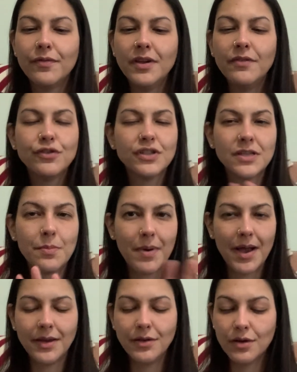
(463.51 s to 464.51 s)
even just a
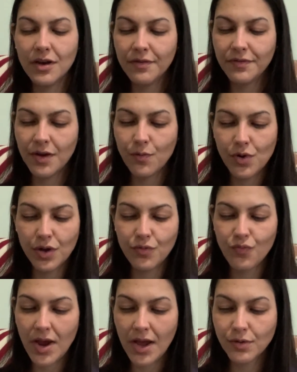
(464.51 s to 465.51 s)
bind off, that one
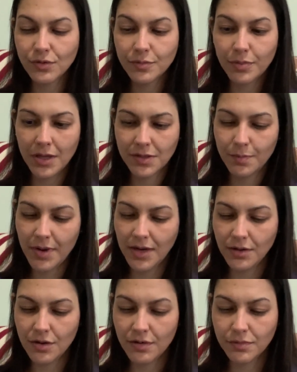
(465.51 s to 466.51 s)
round plus
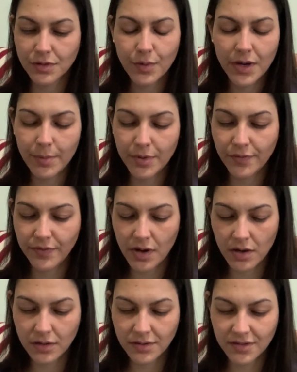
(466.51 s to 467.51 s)
bind off was quite a bit of yarn.